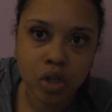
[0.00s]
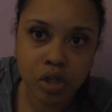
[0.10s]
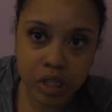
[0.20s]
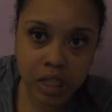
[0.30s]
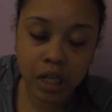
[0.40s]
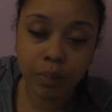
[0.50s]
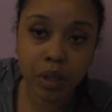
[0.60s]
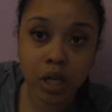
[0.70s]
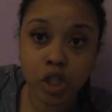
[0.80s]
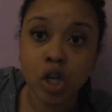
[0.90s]
you see,
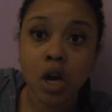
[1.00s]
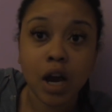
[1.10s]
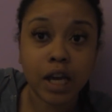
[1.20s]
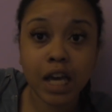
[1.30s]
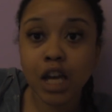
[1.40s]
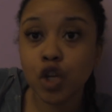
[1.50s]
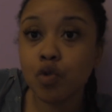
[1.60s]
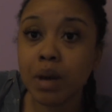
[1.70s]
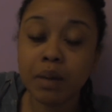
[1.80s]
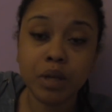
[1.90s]
because again, you
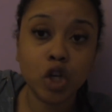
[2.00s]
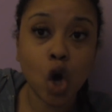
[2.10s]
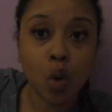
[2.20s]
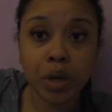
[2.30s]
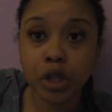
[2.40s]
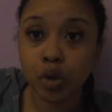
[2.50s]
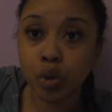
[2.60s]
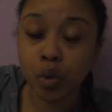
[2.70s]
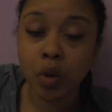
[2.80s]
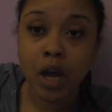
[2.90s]
may be going
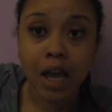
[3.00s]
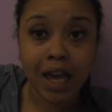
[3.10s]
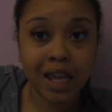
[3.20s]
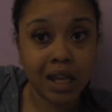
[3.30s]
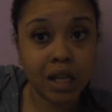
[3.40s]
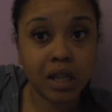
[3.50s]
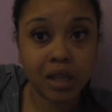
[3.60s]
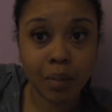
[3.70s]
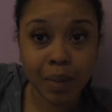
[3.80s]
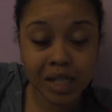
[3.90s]
through, and
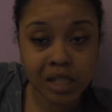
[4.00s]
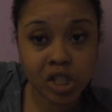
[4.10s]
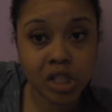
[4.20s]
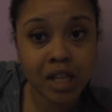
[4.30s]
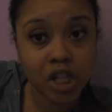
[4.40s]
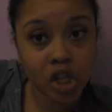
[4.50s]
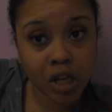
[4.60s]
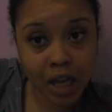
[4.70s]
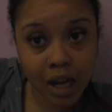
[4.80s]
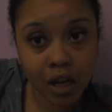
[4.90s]
the messages that you're
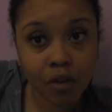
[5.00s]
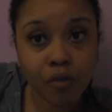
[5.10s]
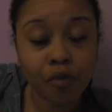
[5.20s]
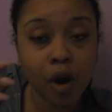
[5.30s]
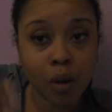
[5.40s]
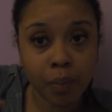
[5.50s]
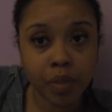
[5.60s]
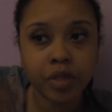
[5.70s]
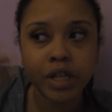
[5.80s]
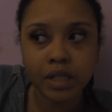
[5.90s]
getting from
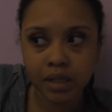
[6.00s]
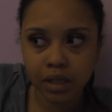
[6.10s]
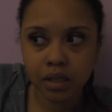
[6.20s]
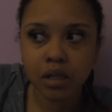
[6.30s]
this